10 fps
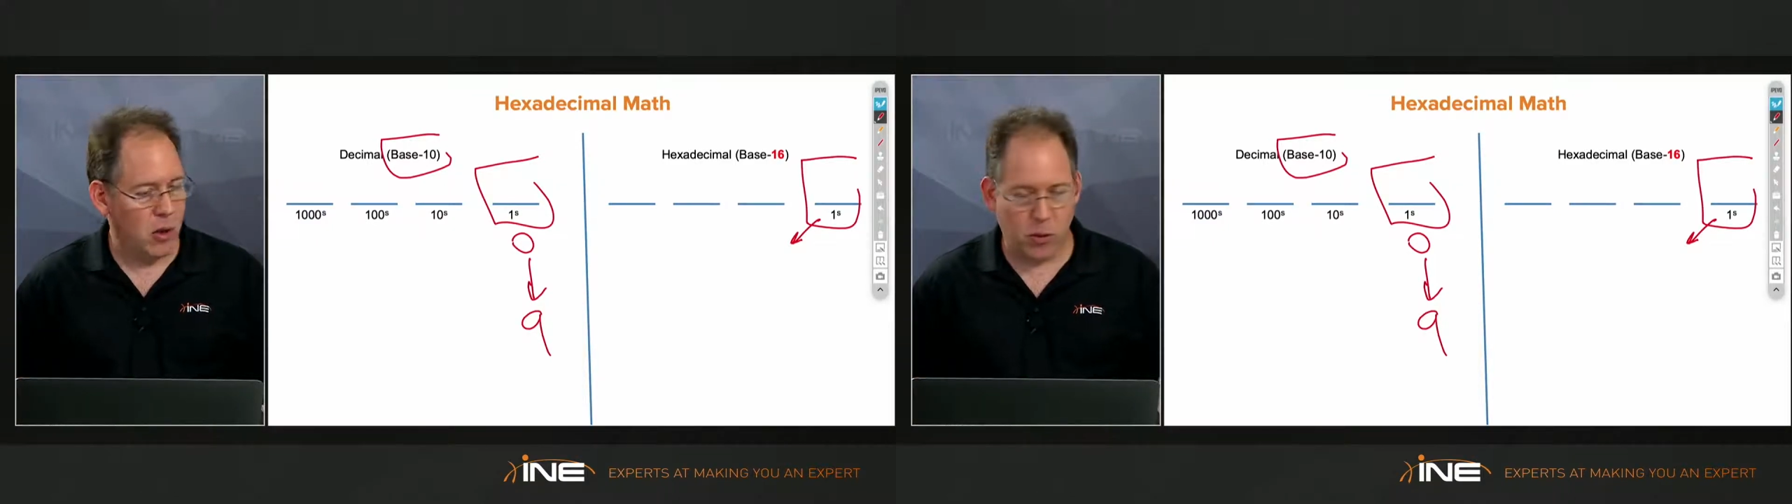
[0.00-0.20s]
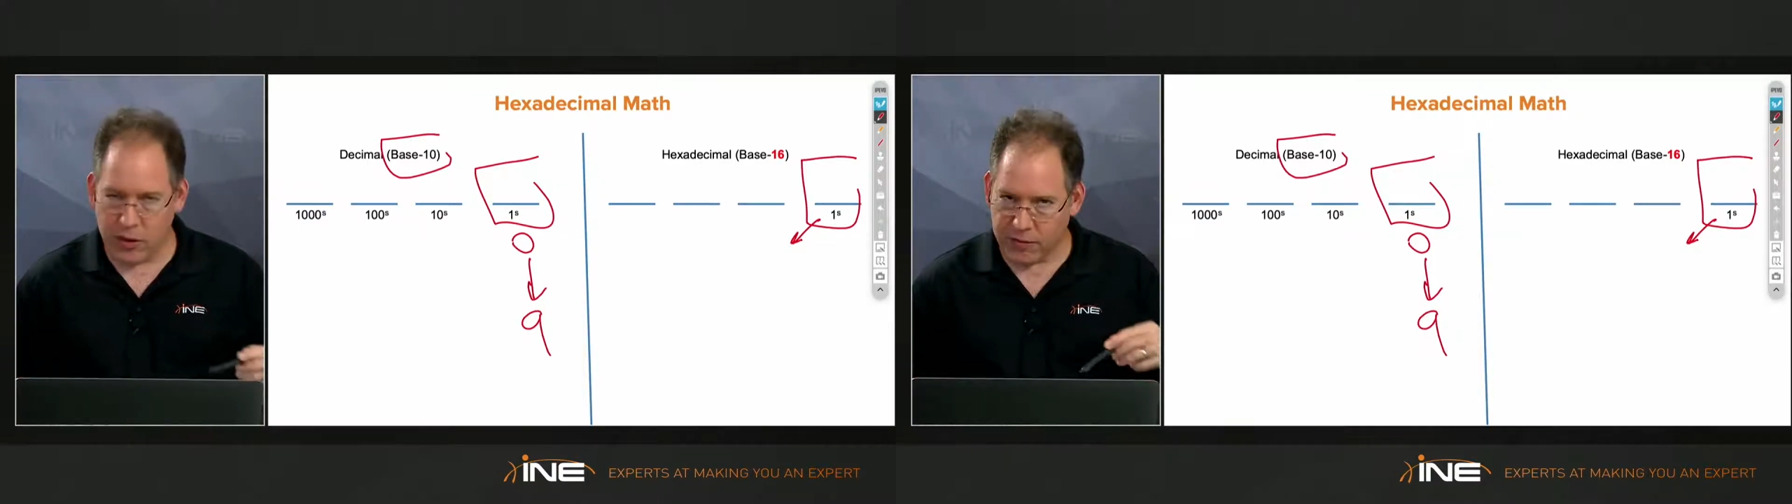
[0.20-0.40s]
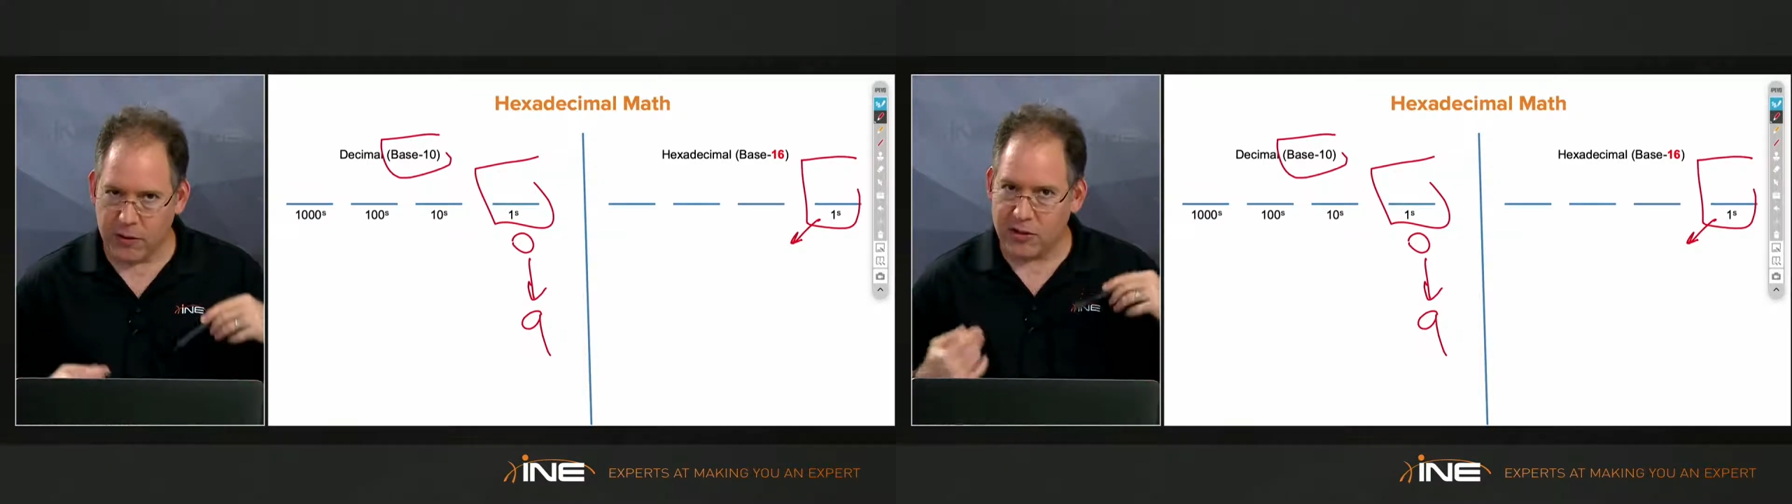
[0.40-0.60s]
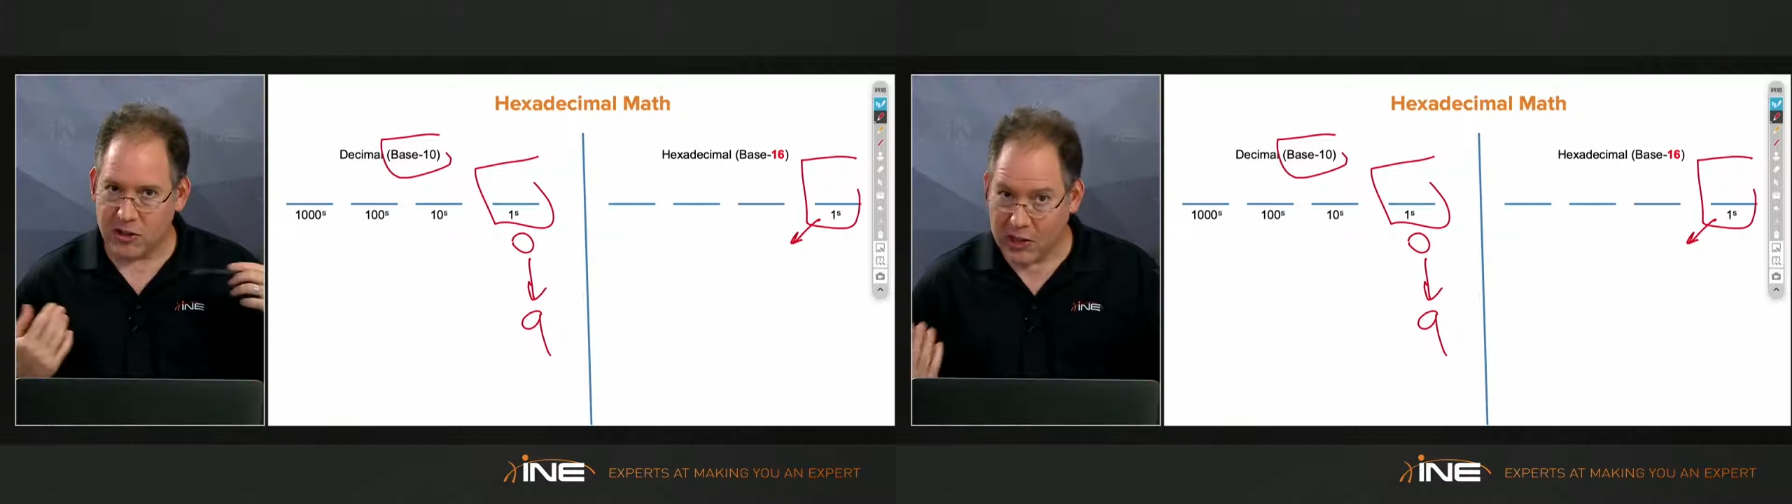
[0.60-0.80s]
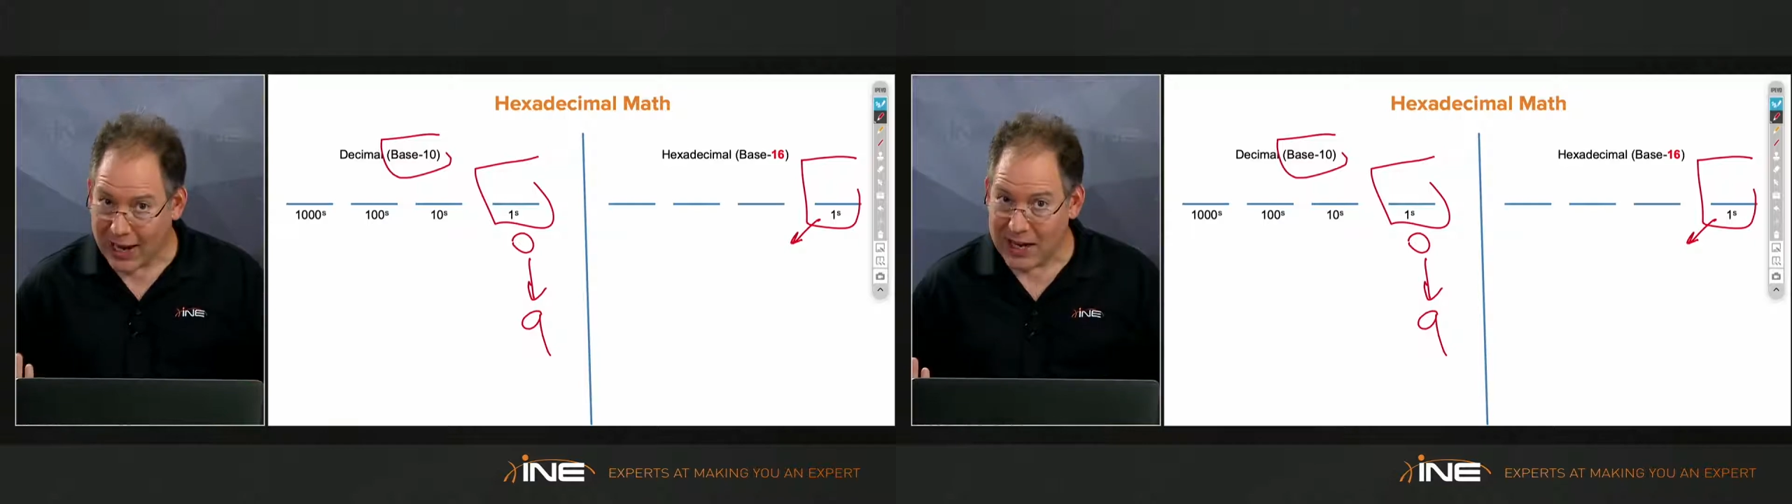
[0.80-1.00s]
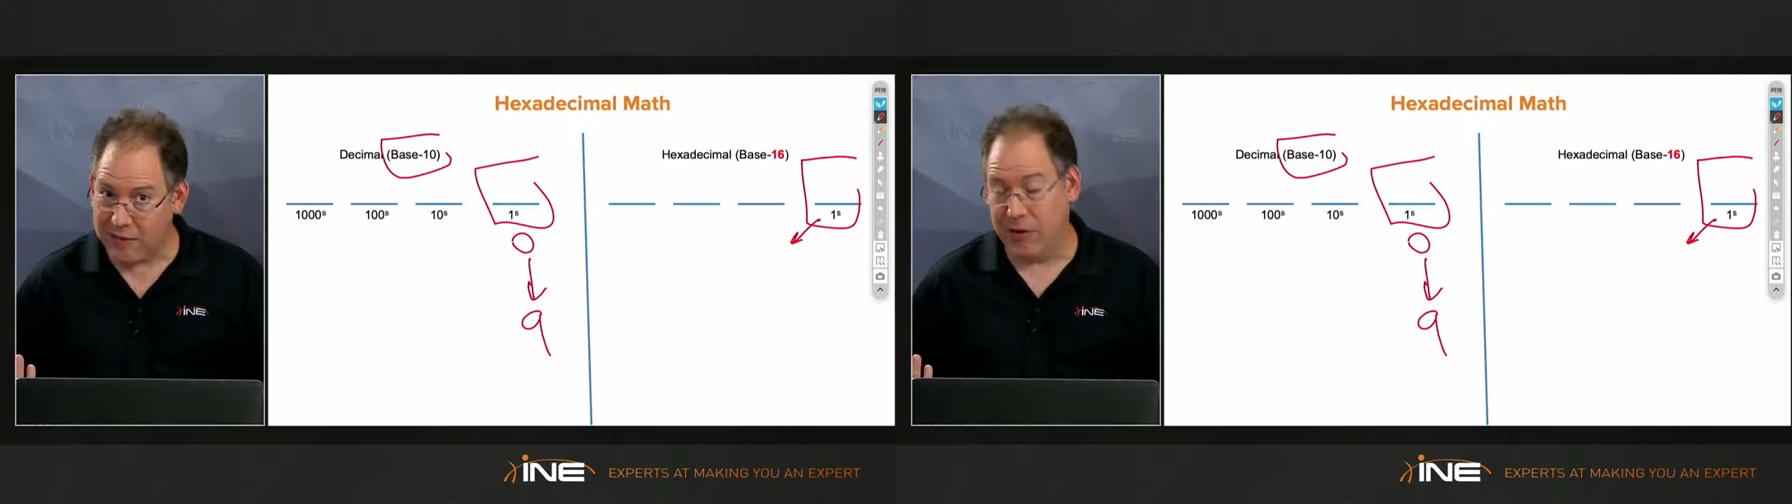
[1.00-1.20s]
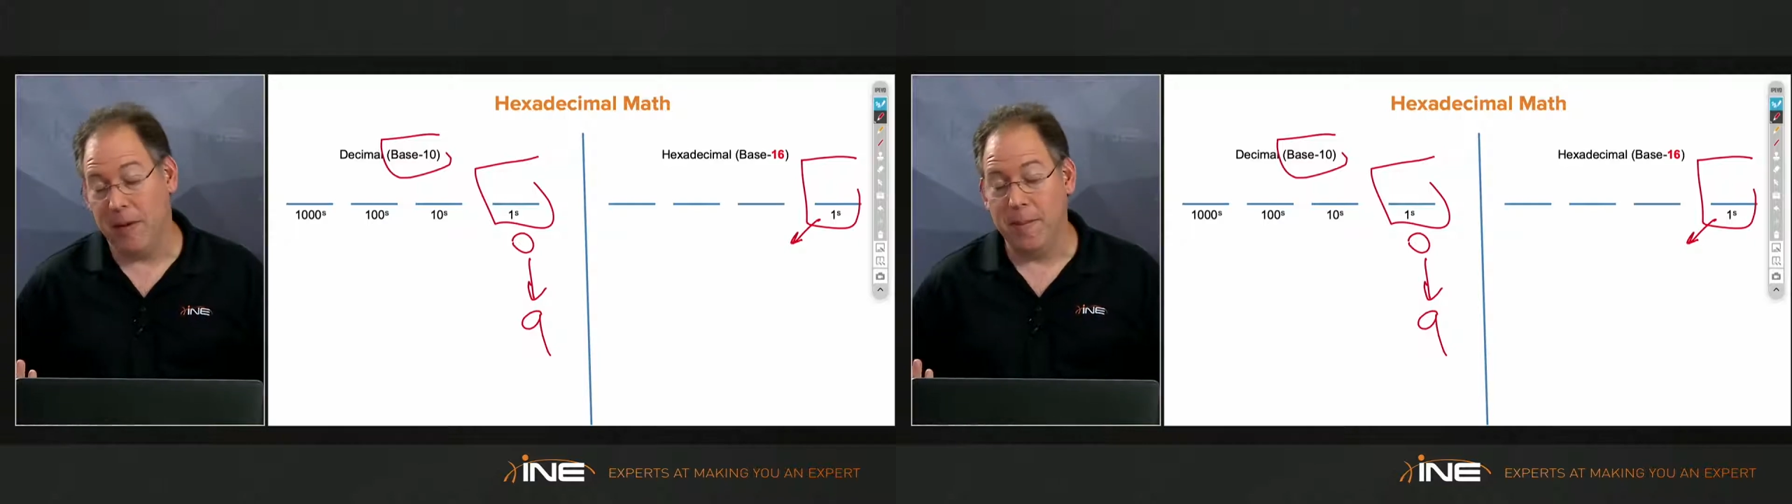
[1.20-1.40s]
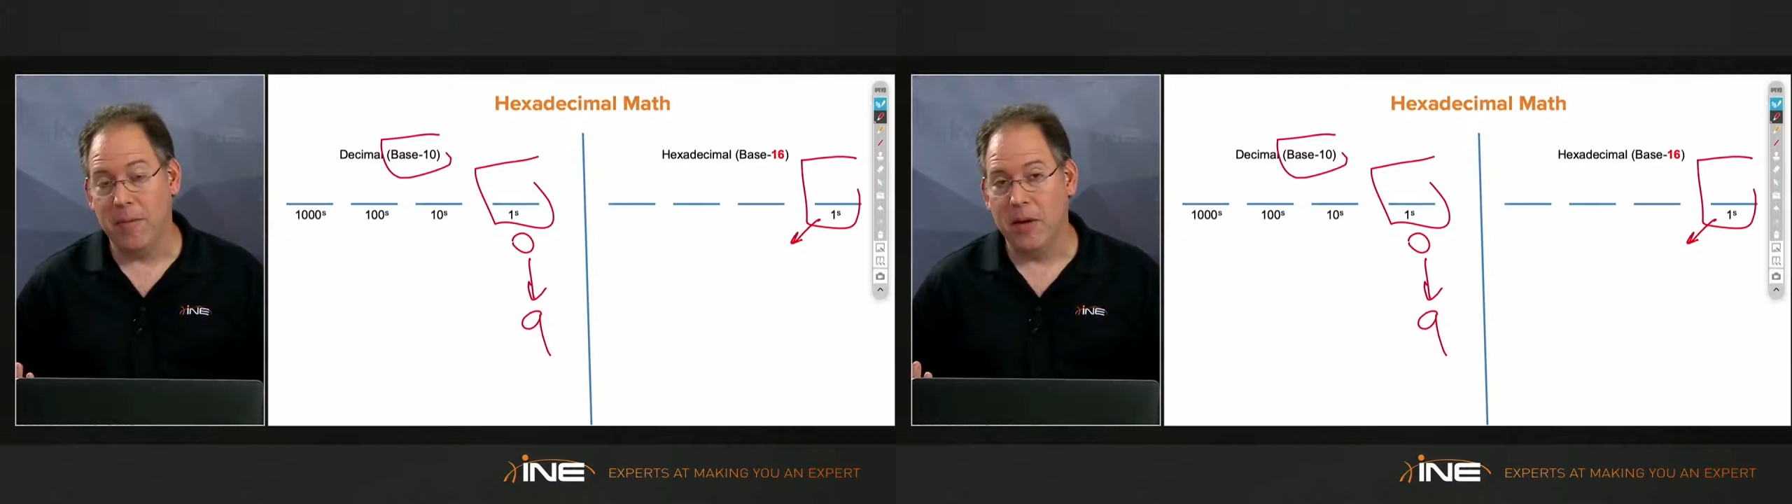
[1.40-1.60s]
Well, the first 10 of
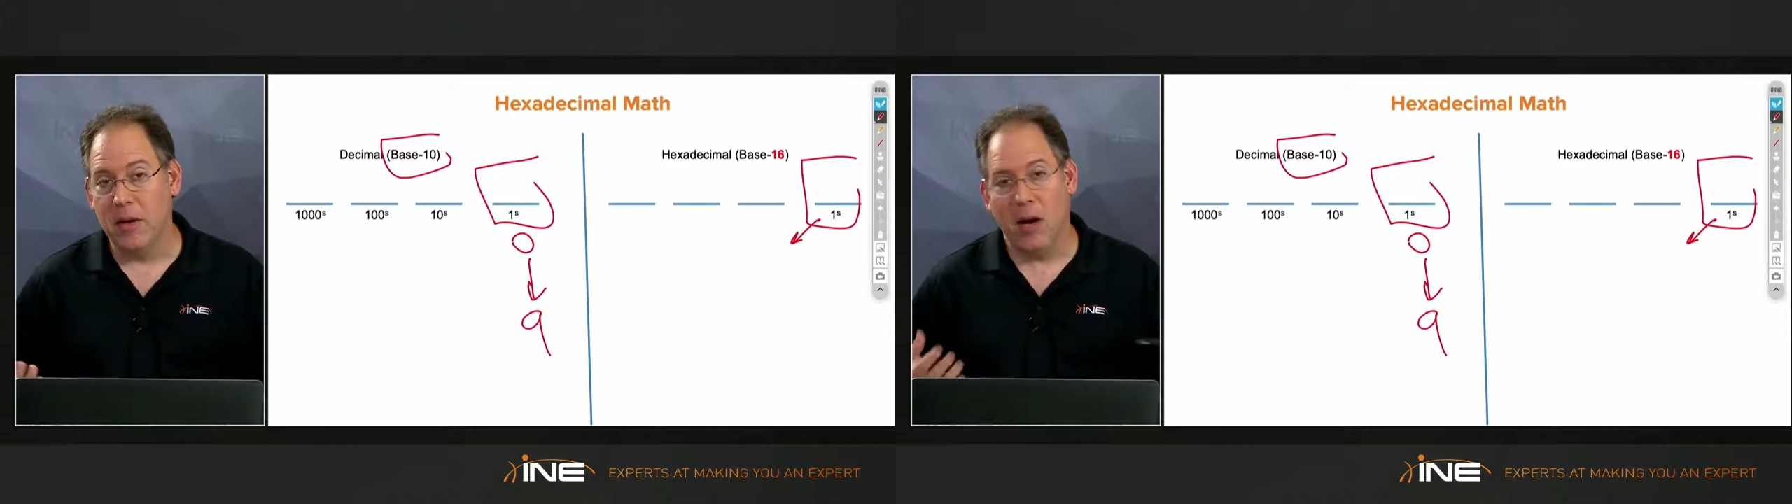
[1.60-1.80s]
them